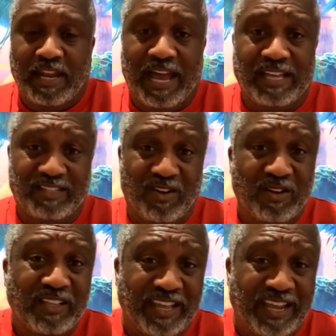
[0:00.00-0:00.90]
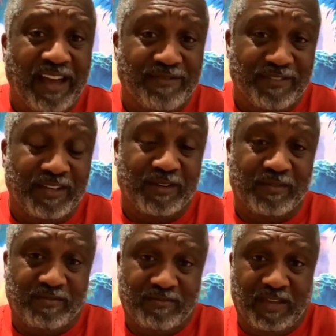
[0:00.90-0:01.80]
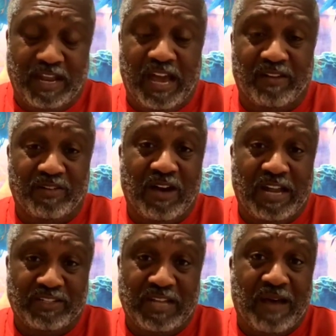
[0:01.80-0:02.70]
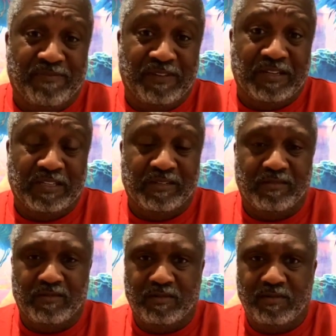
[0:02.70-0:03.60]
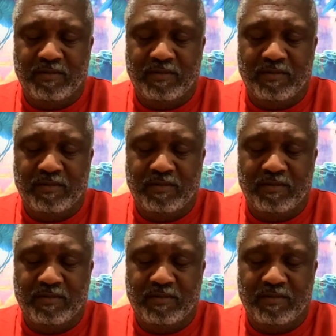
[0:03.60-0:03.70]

Then that's the only thing I feel, and I don't know how to stop feeling.